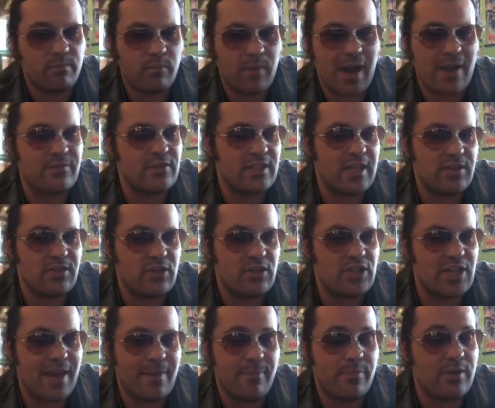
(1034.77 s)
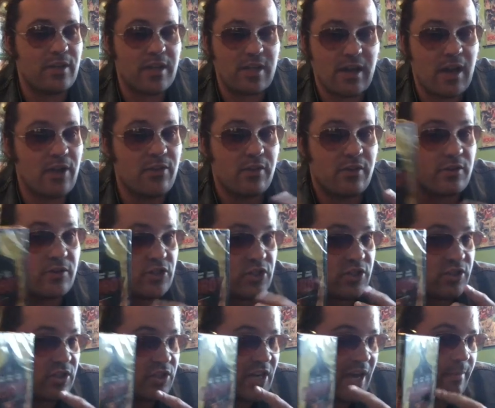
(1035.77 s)
have to get the
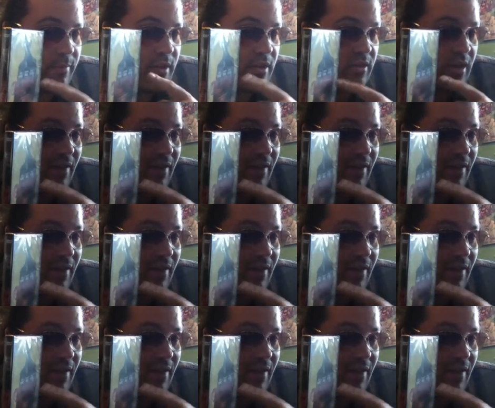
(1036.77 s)
Japanese